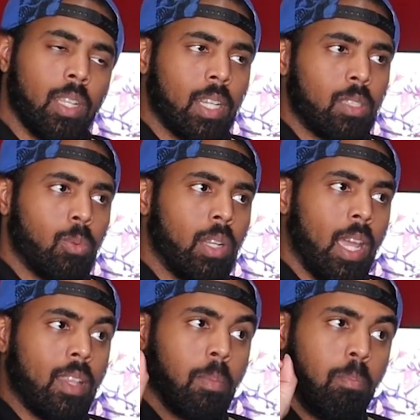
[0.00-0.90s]
I think that's the one that
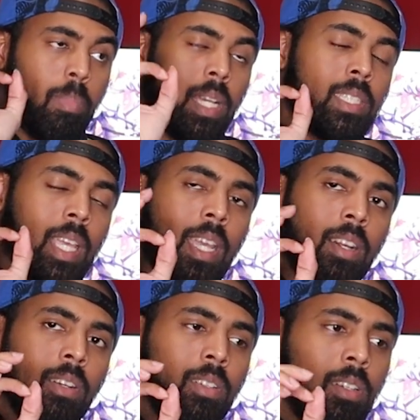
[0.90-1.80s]
had the best
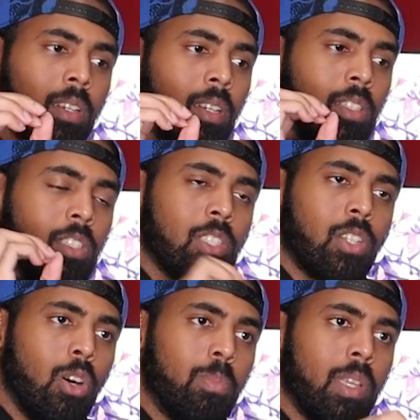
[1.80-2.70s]
hair
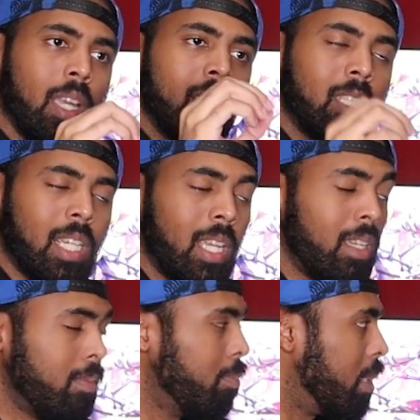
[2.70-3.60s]
sculpt and
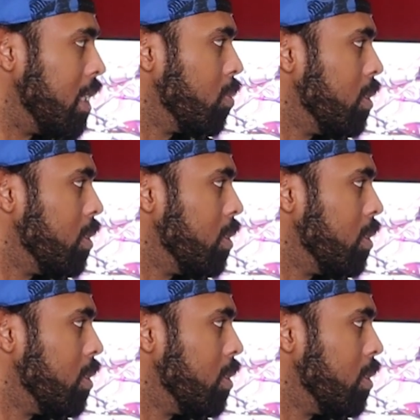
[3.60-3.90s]
shading, but this